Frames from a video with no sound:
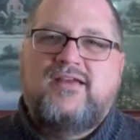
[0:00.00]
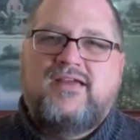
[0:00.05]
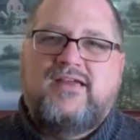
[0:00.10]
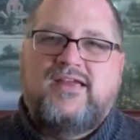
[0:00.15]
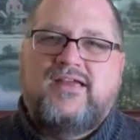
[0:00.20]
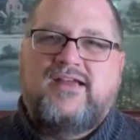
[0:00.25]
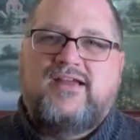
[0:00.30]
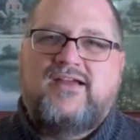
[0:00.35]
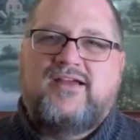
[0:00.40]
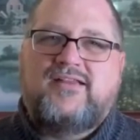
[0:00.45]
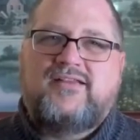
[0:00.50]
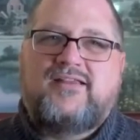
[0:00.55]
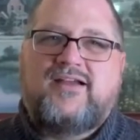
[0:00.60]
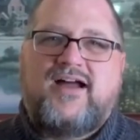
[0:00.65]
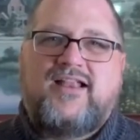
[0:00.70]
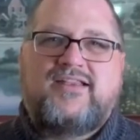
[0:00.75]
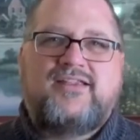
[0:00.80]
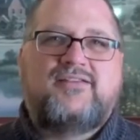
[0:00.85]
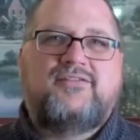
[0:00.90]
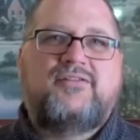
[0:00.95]
and
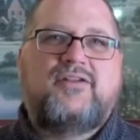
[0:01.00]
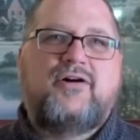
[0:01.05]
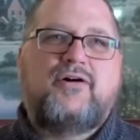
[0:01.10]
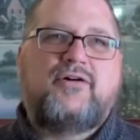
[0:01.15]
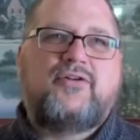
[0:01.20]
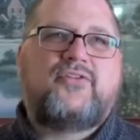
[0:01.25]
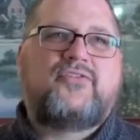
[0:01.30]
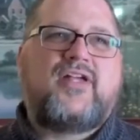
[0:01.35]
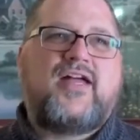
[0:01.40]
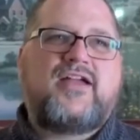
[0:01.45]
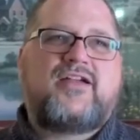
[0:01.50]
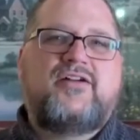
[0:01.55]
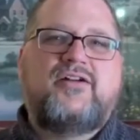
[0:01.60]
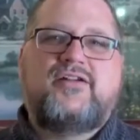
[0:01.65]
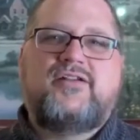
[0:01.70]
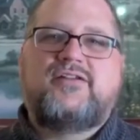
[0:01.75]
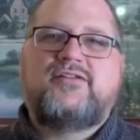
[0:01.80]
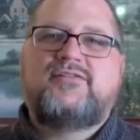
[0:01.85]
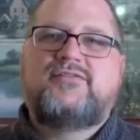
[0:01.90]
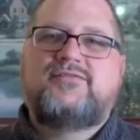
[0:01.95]
I didn't know as I
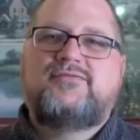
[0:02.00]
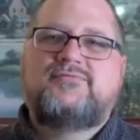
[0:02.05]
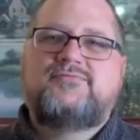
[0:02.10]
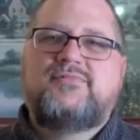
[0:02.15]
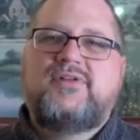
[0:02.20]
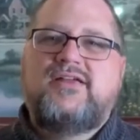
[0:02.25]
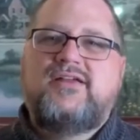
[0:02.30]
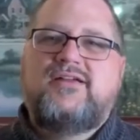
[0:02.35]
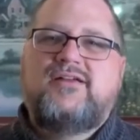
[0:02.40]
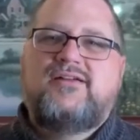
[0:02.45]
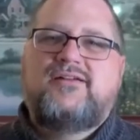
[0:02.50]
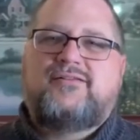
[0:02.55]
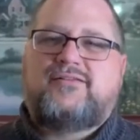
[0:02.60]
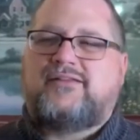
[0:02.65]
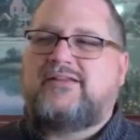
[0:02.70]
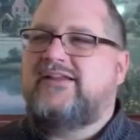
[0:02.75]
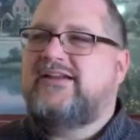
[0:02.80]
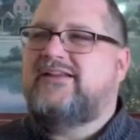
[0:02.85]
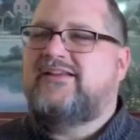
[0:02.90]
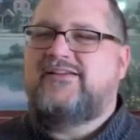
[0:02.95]
could
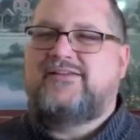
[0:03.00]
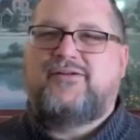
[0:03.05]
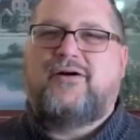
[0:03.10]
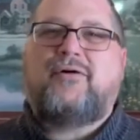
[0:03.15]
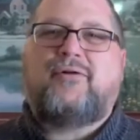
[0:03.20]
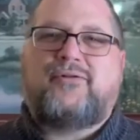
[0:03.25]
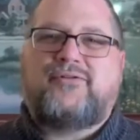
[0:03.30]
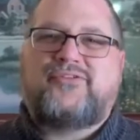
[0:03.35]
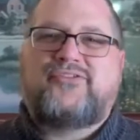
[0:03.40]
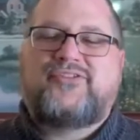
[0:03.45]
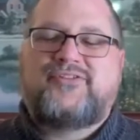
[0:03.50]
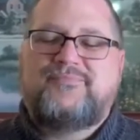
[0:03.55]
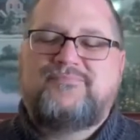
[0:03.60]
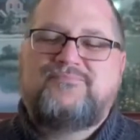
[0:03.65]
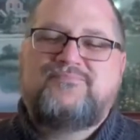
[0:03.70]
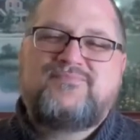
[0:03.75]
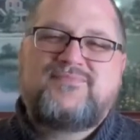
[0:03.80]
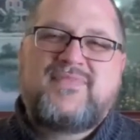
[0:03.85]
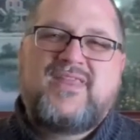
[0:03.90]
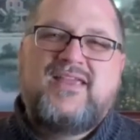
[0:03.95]
lead adults.
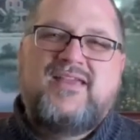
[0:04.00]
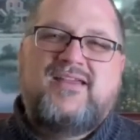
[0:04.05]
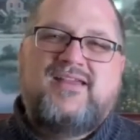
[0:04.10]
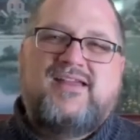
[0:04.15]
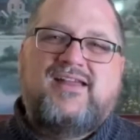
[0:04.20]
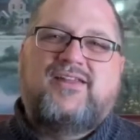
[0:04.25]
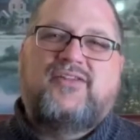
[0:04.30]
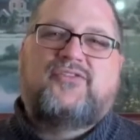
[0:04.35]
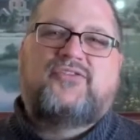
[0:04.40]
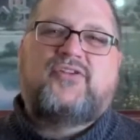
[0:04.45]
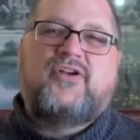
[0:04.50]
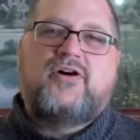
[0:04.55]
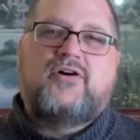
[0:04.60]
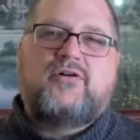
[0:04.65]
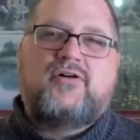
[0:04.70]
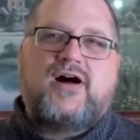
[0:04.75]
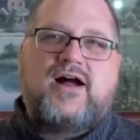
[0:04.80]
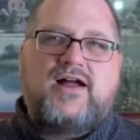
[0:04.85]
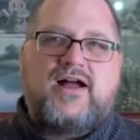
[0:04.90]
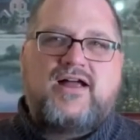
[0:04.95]
And
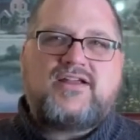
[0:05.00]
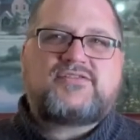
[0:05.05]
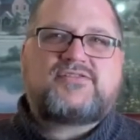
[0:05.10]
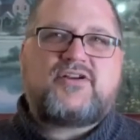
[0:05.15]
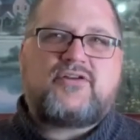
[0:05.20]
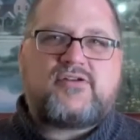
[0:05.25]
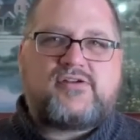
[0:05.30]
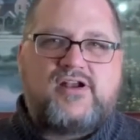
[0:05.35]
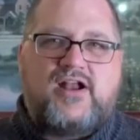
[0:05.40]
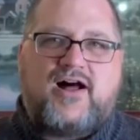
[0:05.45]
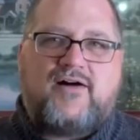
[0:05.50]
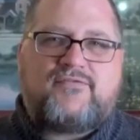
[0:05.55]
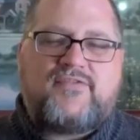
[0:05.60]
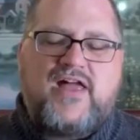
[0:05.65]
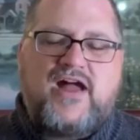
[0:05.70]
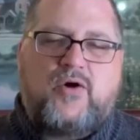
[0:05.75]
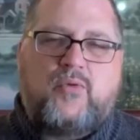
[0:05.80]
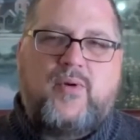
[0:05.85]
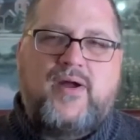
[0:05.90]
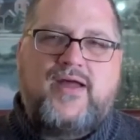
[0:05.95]
so I, I started off
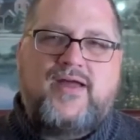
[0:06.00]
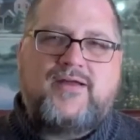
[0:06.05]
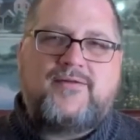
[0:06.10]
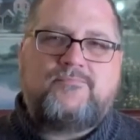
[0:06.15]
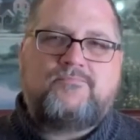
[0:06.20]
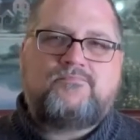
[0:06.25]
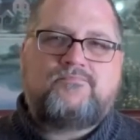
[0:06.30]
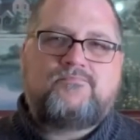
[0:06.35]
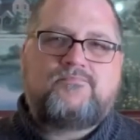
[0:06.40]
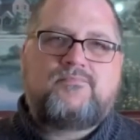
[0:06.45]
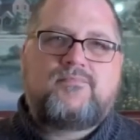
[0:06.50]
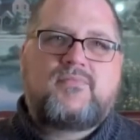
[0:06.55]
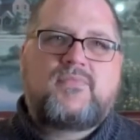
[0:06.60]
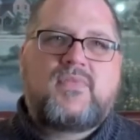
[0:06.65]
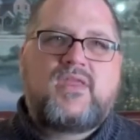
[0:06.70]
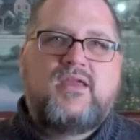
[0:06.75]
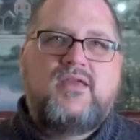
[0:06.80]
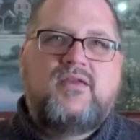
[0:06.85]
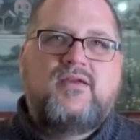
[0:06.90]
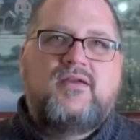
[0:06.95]
that way,
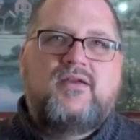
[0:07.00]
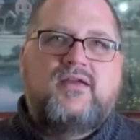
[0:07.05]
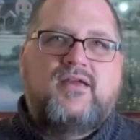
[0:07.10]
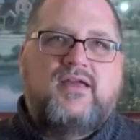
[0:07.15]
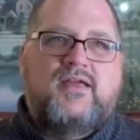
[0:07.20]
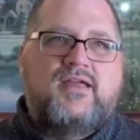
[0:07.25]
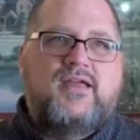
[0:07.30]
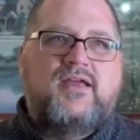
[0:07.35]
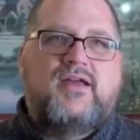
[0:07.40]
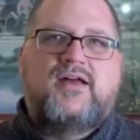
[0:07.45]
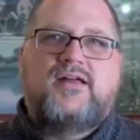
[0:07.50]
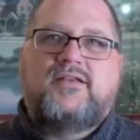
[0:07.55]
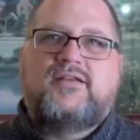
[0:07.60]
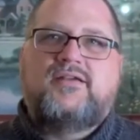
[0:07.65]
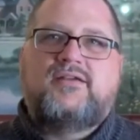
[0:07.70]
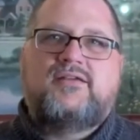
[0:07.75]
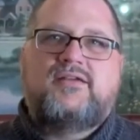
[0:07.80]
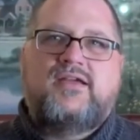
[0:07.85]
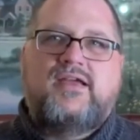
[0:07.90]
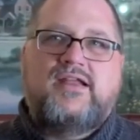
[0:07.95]

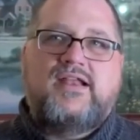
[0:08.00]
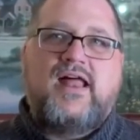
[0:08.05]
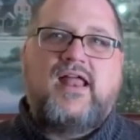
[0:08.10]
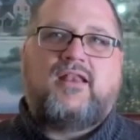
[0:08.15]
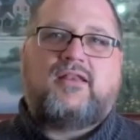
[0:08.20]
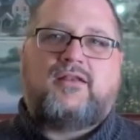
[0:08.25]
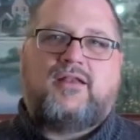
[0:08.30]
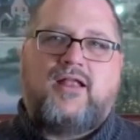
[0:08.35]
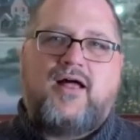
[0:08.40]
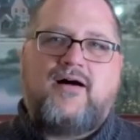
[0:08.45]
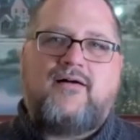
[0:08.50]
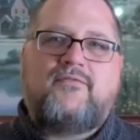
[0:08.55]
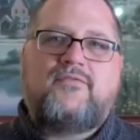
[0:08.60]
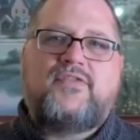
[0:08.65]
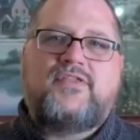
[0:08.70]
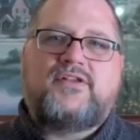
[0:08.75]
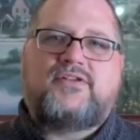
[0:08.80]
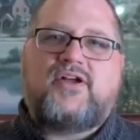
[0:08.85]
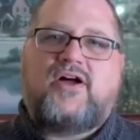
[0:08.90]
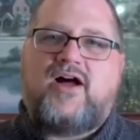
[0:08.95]
and, and I love
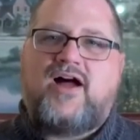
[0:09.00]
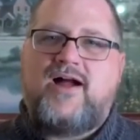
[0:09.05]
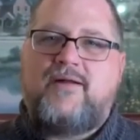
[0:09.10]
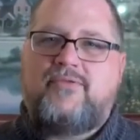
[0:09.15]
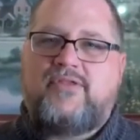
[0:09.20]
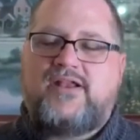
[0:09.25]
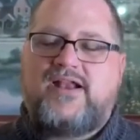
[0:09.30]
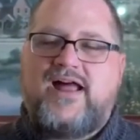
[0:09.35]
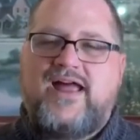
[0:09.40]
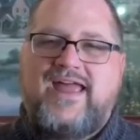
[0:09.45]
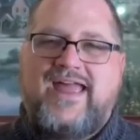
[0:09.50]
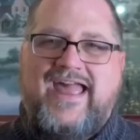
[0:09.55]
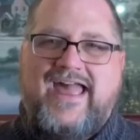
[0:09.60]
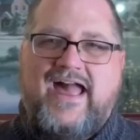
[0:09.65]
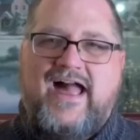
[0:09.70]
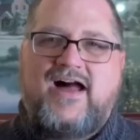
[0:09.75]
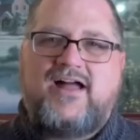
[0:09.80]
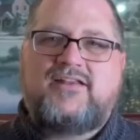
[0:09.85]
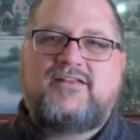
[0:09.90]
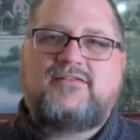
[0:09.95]
the time that I
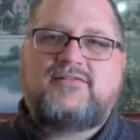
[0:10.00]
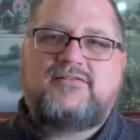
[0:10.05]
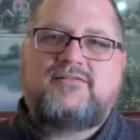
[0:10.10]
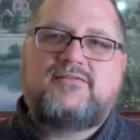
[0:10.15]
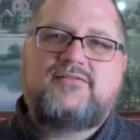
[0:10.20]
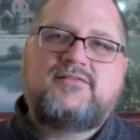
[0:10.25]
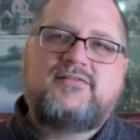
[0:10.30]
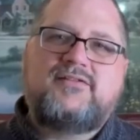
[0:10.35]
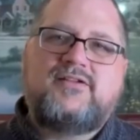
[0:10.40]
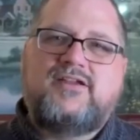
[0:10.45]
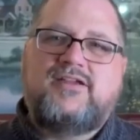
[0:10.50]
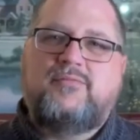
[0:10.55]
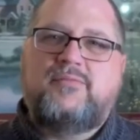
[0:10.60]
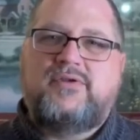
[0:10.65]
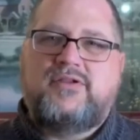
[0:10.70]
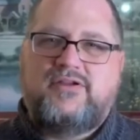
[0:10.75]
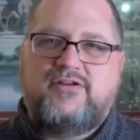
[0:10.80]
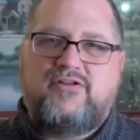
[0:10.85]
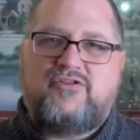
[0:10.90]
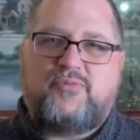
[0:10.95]
had
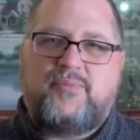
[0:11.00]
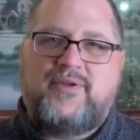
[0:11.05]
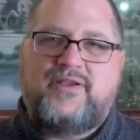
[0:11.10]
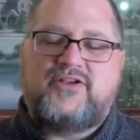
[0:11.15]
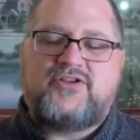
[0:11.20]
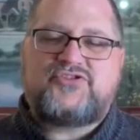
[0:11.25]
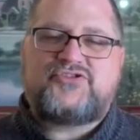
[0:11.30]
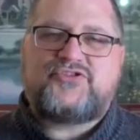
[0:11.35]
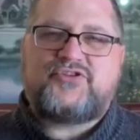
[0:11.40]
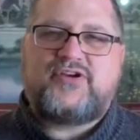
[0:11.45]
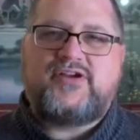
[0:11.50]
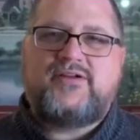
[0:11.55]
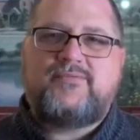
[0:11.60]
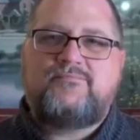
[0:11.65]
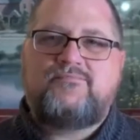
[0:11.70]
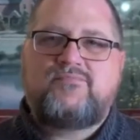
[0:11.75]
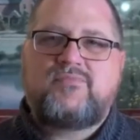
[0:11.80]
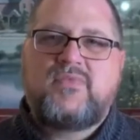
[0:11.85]
in youth ministry